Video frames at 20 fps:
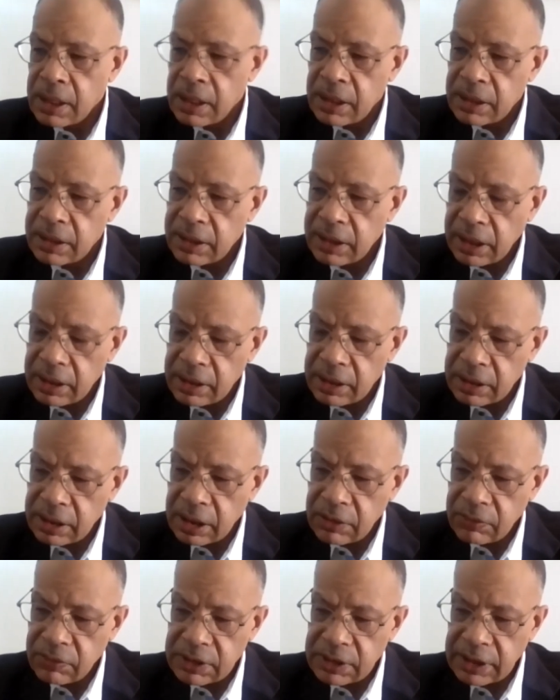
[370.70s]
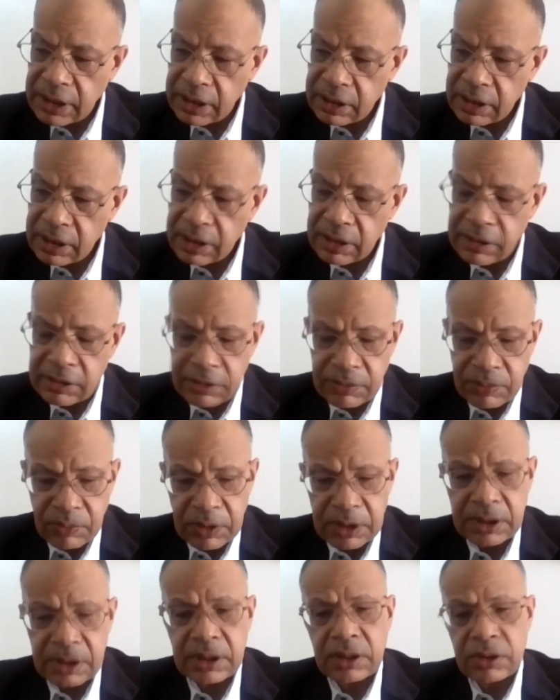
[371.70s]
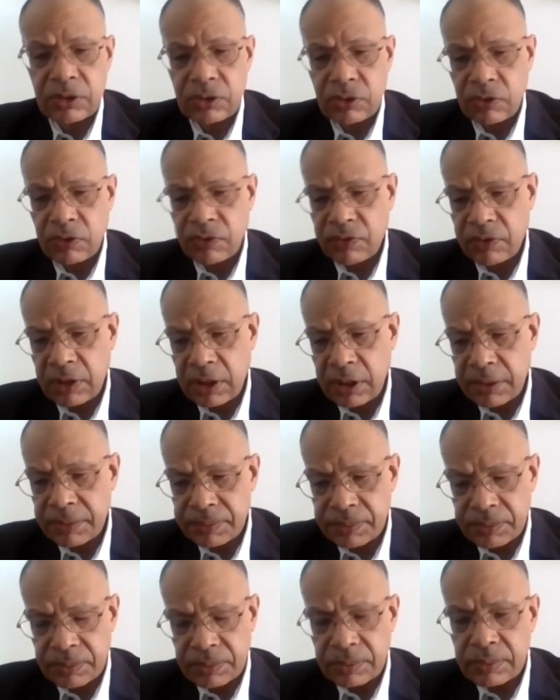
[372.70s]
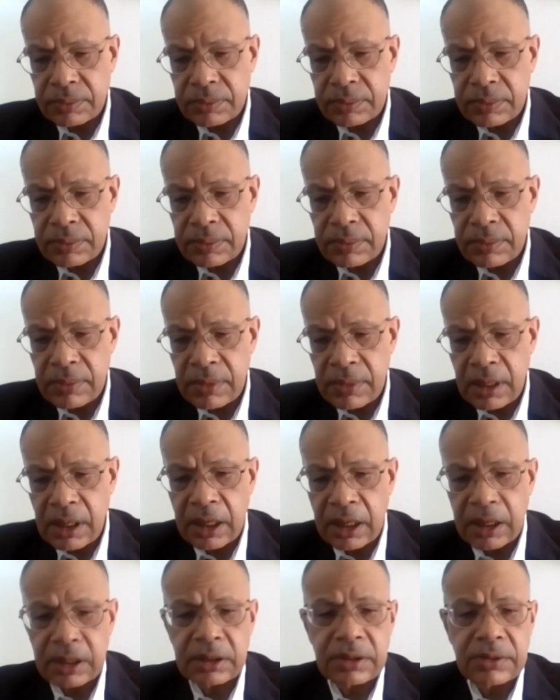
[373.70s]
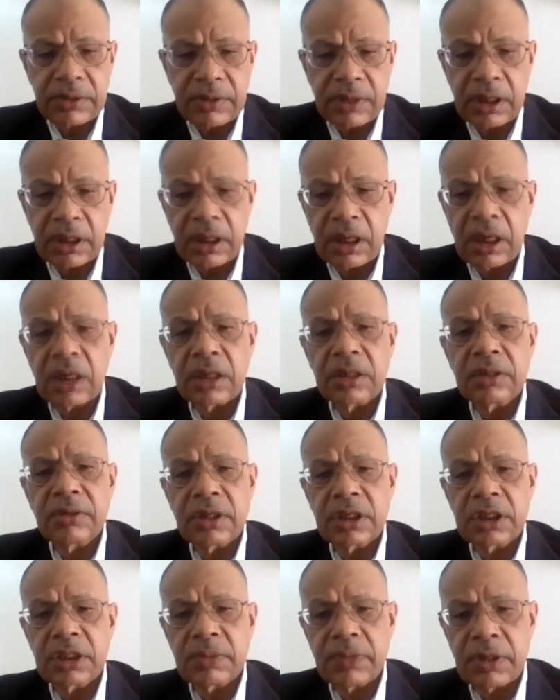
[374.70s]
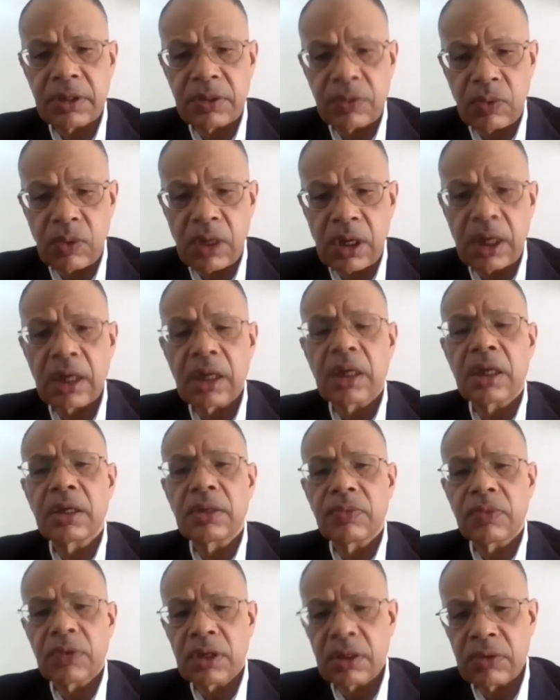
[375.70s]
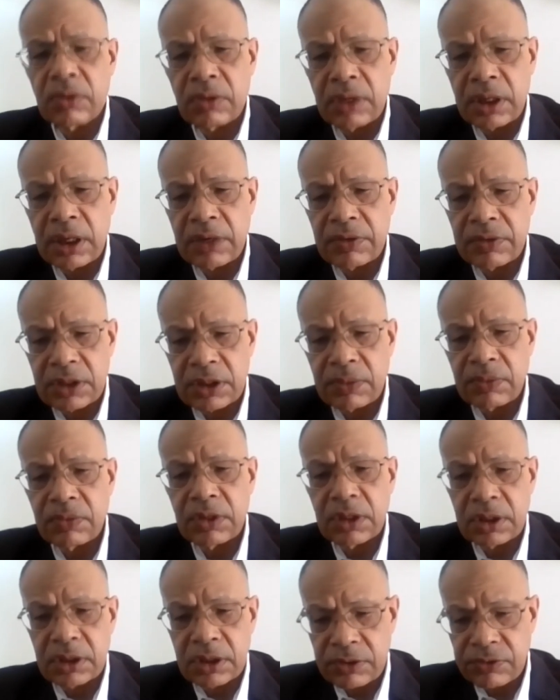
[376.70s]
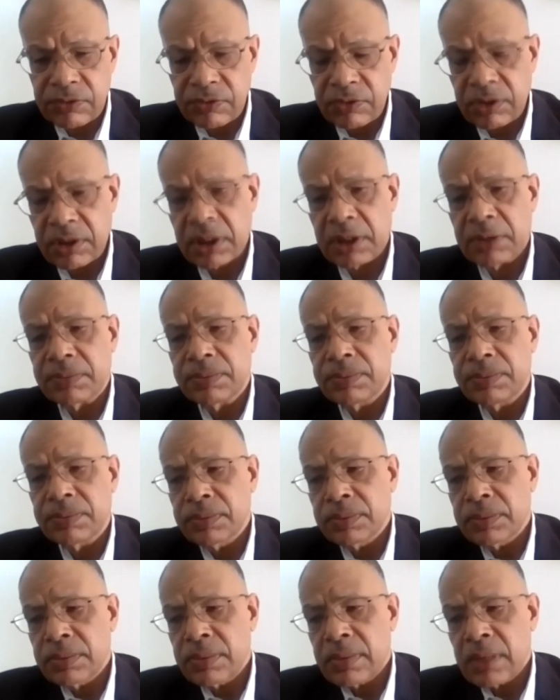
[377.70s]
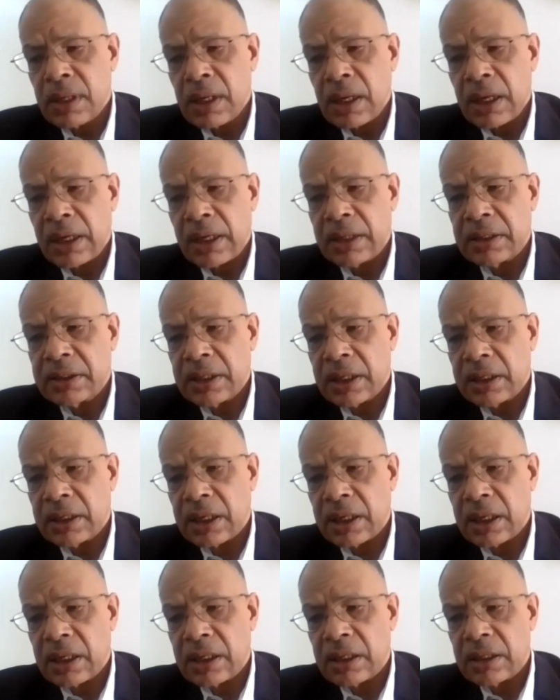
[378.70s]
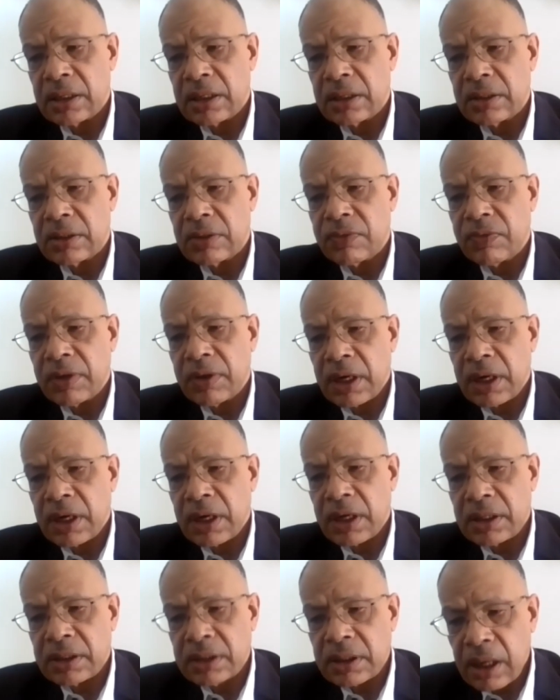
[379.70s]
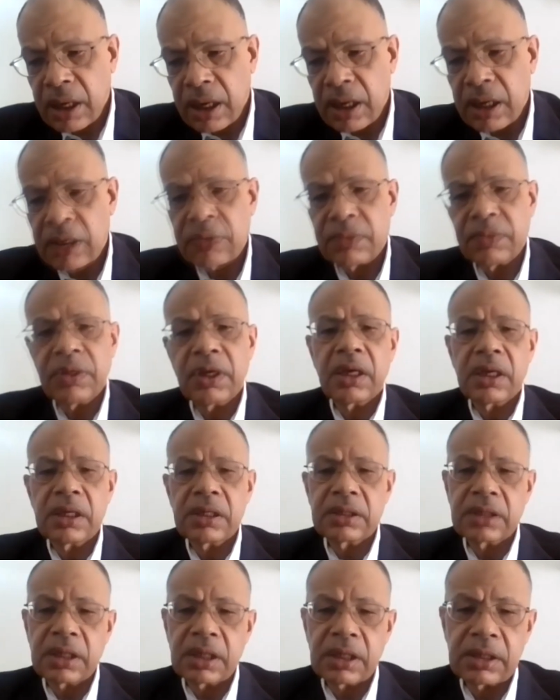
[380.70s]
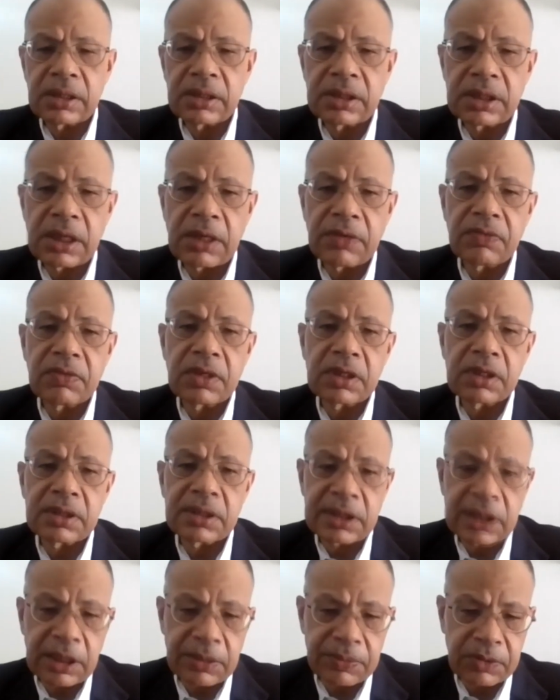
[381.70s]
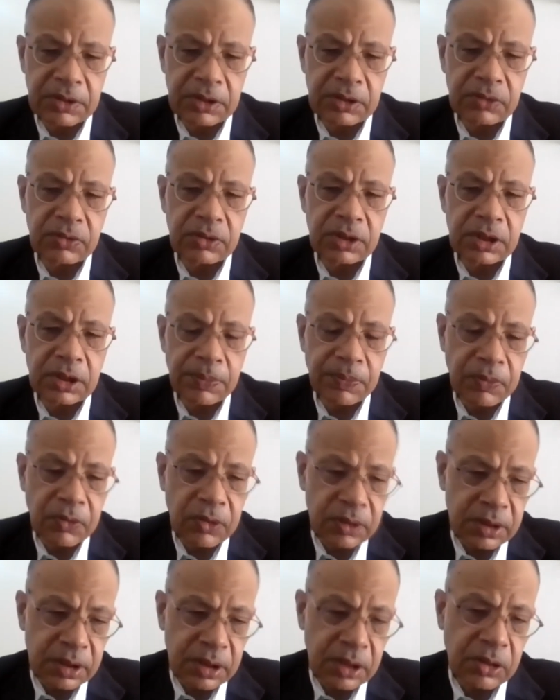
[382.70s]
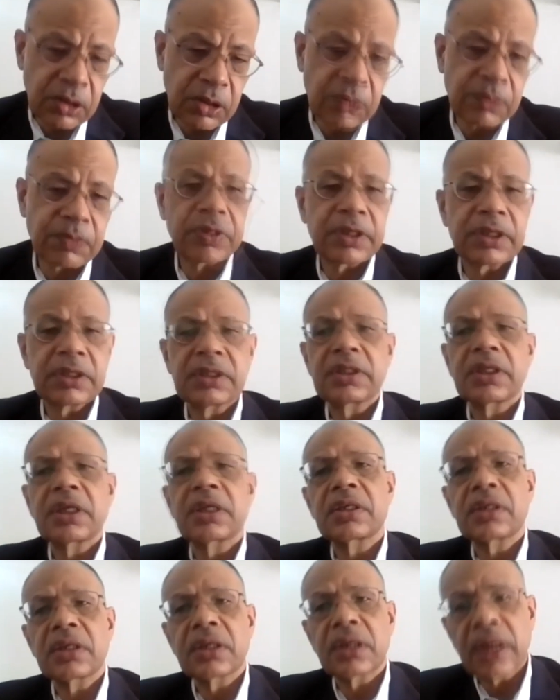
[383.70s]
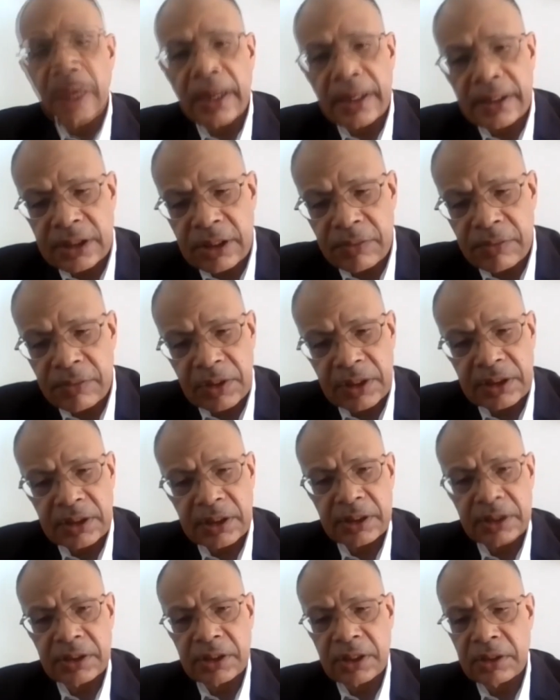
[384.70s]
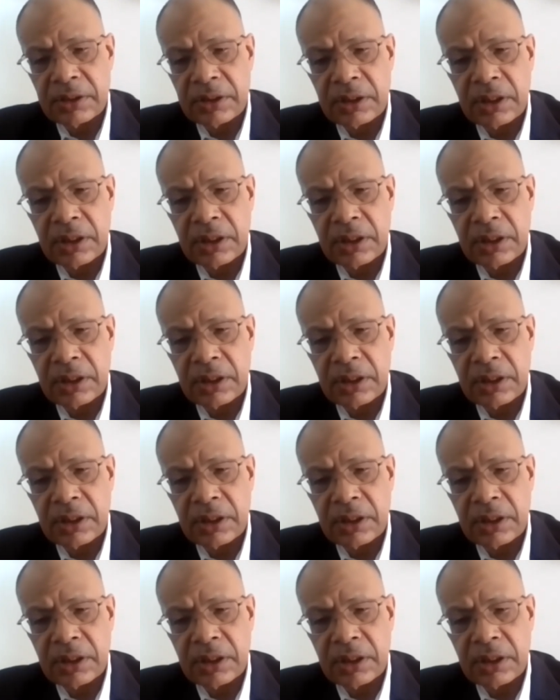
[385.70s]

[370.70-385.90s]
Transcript: The other thing which I think is missing so far, and it's really hard to explain why, we can only have some reasons for it, is that whereas the RBI has taken several steps to support the corporate sector, SMEs, etc.,